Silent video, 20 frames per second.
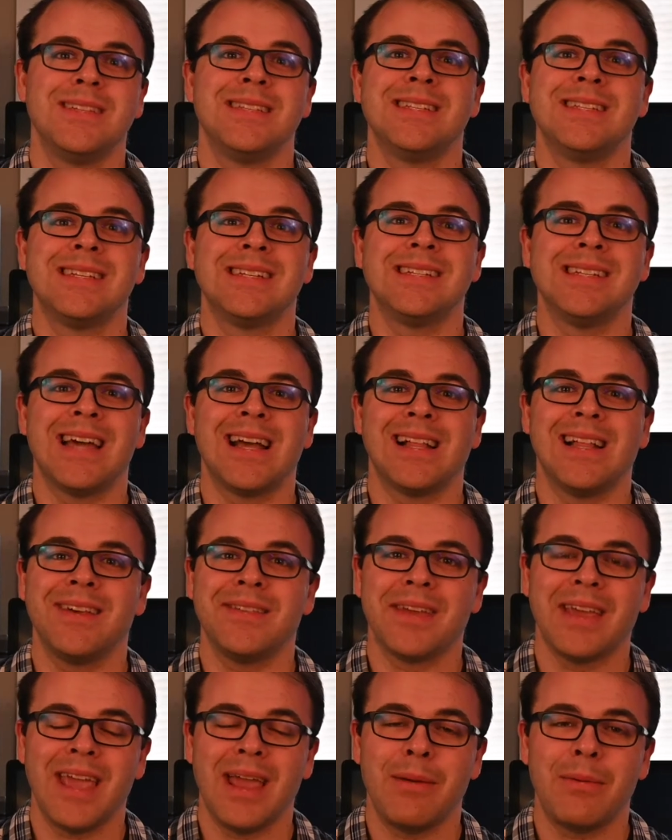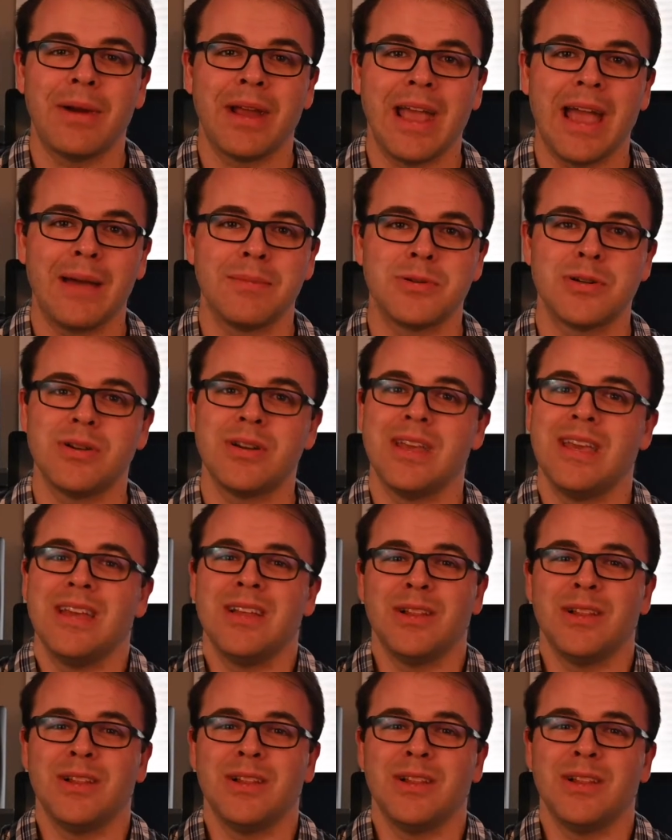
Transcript: This is exactly how the camera captured it.